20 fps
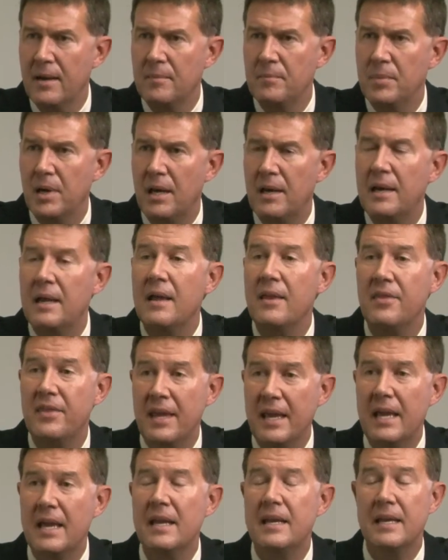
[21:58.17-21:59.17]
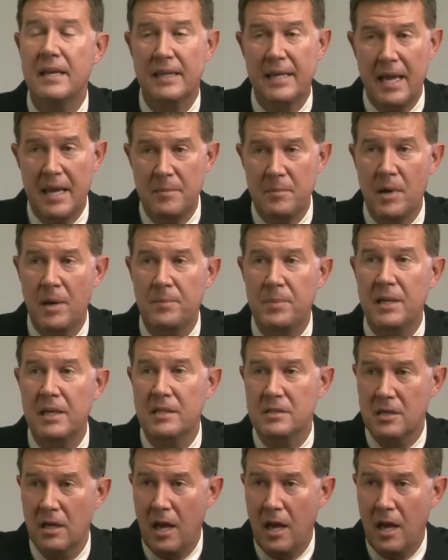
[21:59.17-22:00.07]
But then it came up in this